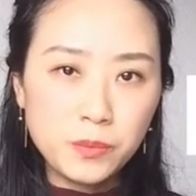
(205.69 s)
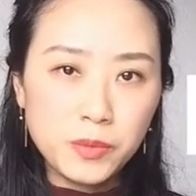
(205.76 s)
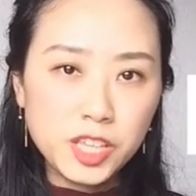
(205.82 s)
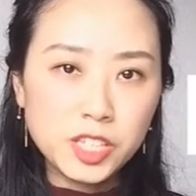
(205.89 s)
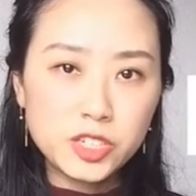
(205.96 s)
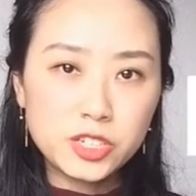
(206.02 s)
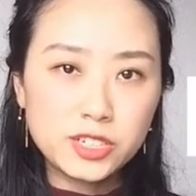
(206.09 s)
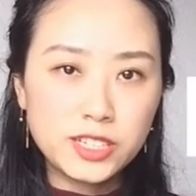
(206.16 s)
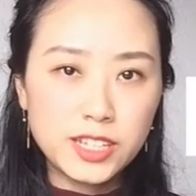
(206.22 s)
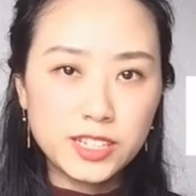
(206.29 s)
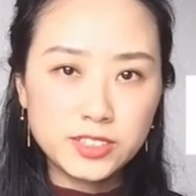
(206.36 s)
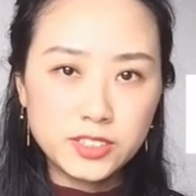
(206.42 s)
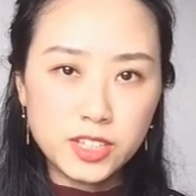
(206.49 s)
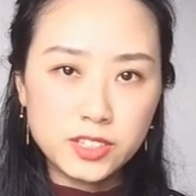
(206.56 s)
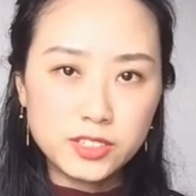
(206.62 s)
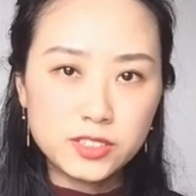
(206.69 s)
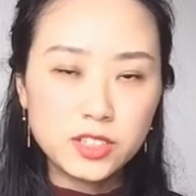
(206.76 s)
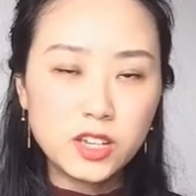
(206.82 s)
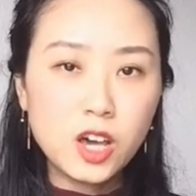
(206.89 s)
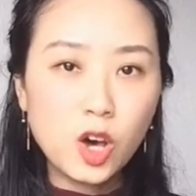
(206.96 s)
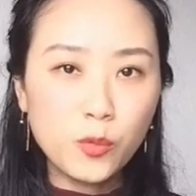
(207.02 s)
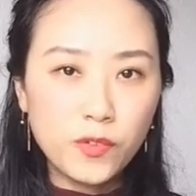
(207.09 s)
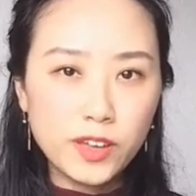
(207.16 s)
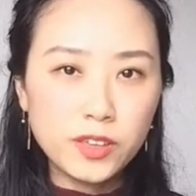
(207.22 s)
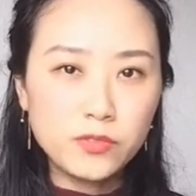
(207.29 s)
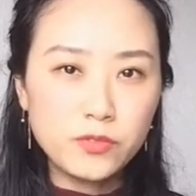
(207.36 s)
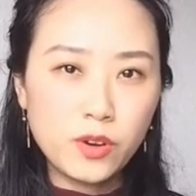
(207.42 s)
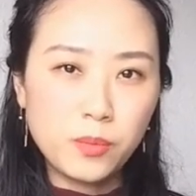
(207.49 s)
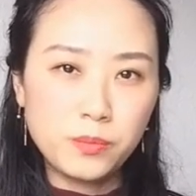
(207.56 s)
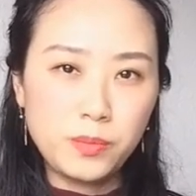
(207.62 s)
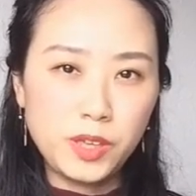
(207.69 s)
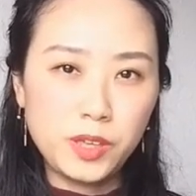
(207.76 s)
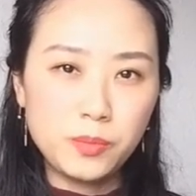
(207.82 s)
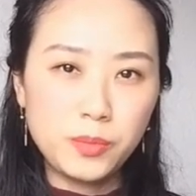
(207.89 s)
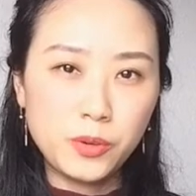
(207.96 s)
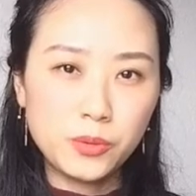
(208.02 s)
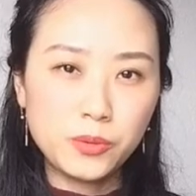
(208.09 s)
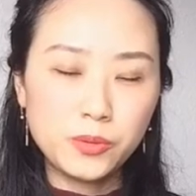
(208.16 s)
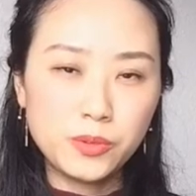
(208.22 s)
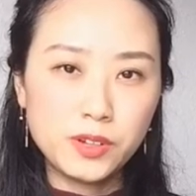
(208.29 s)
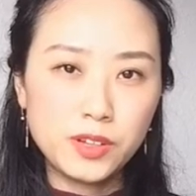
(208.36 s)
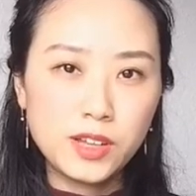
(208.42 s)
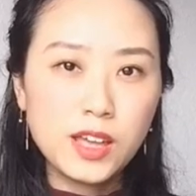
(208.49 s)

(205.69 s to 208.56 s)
meter distance away from people.